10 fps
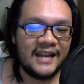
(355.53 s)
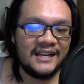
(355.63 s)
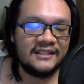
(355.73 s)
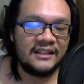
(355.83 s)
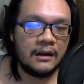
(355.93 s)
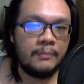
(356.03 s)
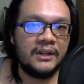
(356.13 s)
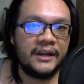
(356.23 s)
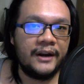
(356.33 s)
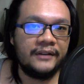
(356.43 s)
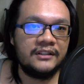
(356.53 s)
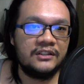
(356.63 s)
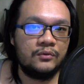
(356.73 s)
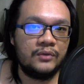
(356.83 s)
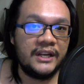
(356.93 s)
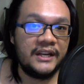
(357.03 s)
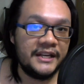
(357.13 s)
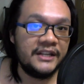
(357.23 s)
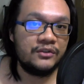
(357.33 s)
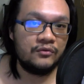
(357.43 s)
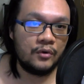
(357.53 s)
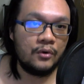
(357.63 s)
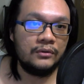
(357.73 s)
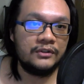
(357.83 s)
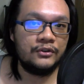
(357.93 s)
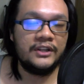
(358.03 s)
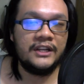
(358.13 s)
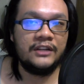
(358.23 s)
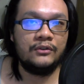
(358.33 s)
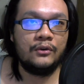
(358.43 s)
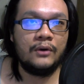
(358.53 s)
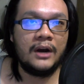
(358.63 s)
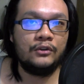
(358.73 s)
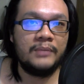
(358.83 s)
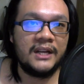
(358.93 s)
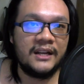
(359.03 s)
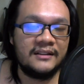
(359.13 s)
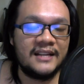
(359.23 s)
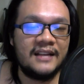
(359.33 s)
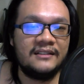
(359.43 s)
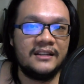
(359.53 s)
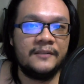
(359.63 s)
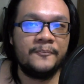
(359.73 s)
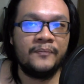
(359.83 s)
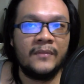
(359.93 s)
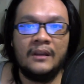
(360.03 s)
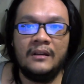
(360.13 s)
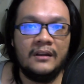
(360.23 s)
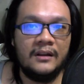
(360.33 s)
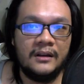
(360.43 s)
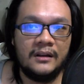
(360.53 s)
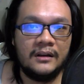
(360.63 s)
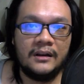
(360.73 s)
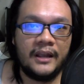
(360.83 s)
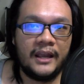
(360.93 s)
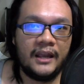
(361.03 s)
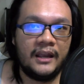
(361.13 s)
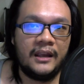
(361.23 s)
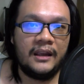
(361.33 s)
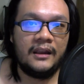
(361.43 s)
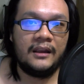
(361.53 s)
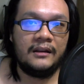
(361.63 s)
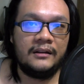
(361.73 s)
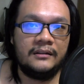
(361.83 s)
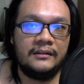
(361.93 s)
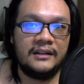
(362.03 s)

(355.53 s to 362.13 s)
at least a couple of characters in each role. So you need to know how to play an assassin, a